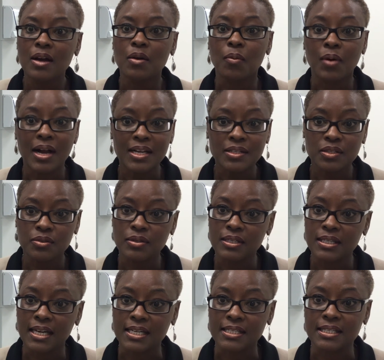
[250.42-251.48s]
Whilst doing
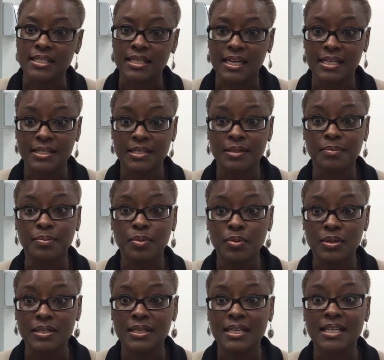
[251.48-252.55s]
the exercise, it's
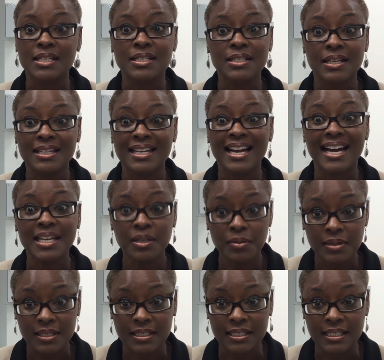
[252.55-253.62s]
important that it's done
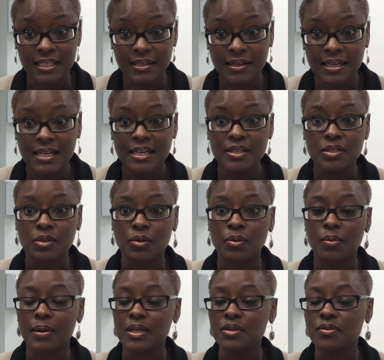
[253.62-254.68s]
adequately. So
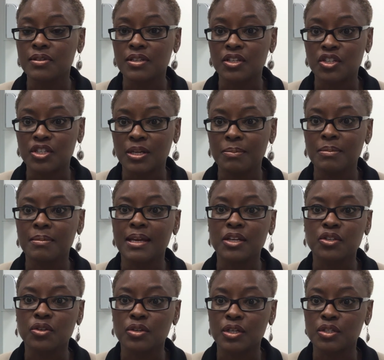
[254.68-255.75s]
when you're in the gym, make
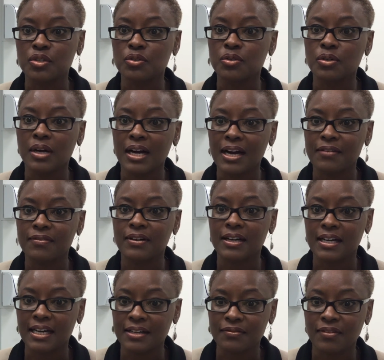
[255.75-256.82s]
sure that you have
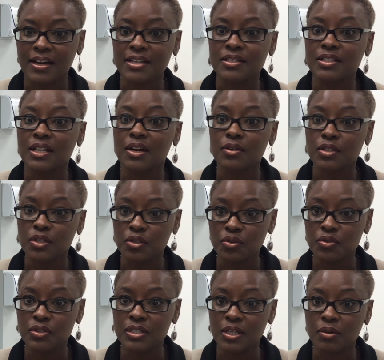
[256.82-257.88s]
advice on how to
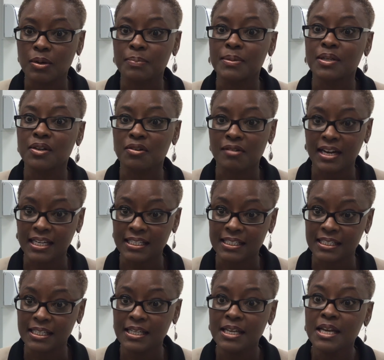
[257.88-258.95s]
use the equipment
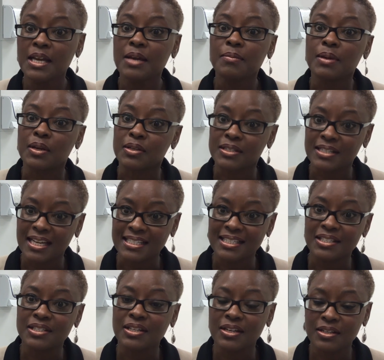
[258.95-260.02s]
correctly, because that
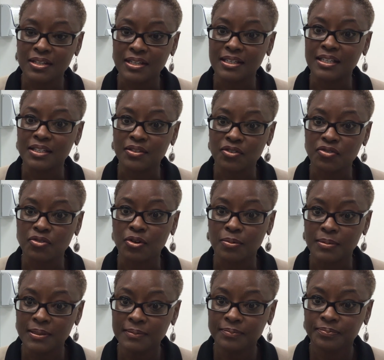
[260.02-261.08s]
in turn can lead to
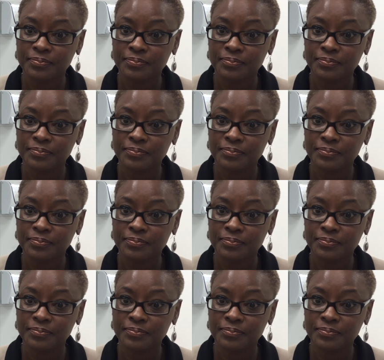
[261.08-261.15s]
trauma.